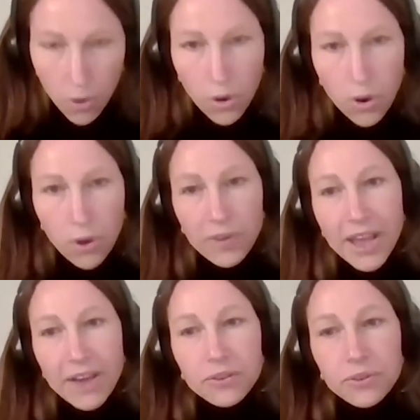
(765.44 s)
Or we
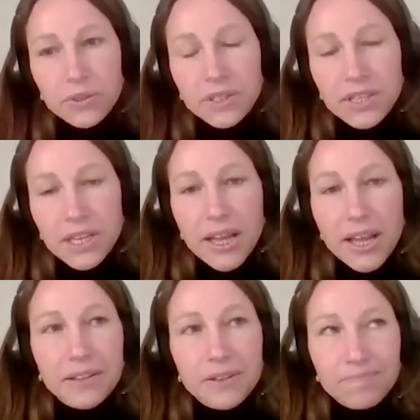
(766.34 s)
have to see
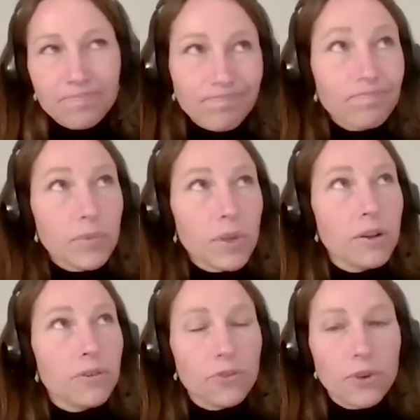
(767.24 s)
that,
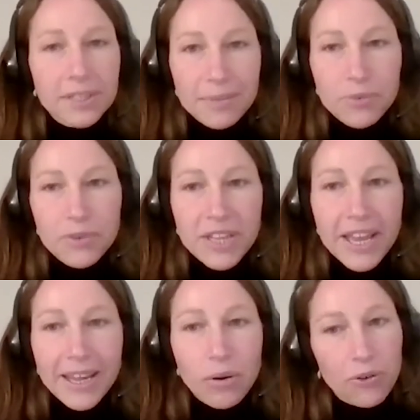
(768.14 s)
for example, we
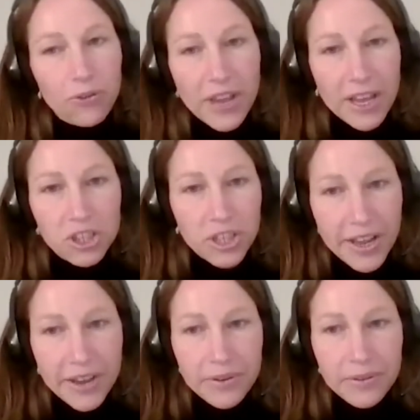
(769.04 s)
take our fair
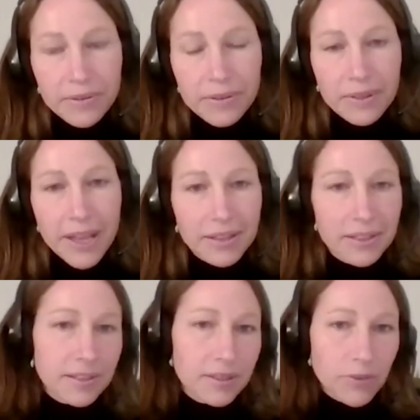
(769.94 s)
share, like
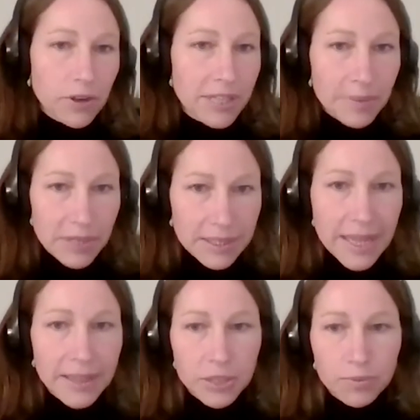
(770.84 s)
this is, for example, the
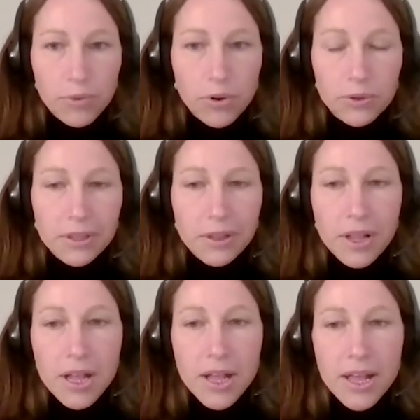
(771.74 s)
Sanders proposal,
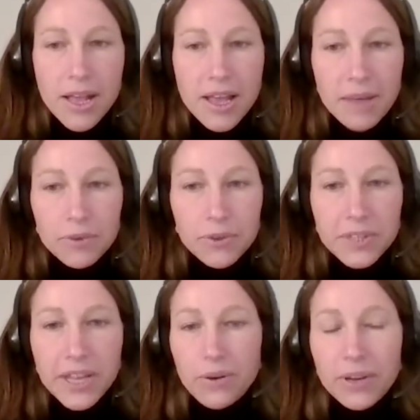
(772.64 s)
to
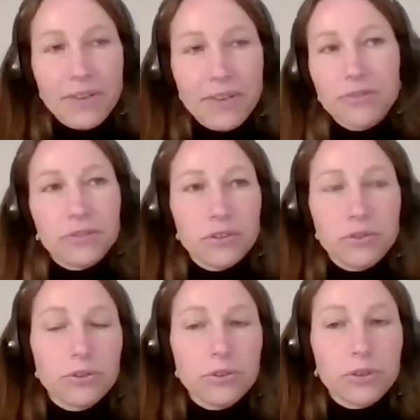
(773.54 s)
say, okay, we have to
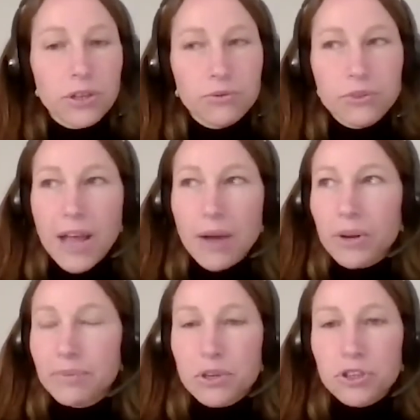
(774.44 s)
reduce our
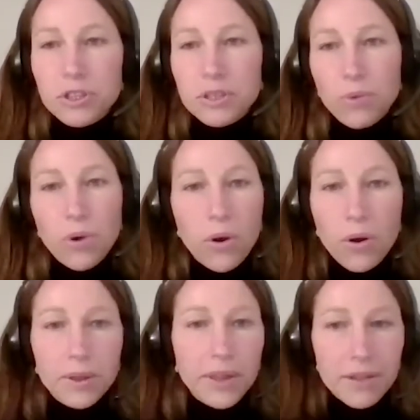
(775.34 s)
emissions
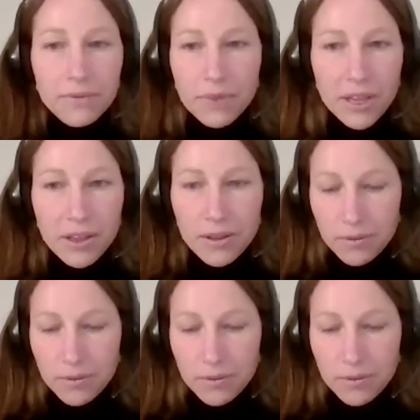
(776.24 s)
more than we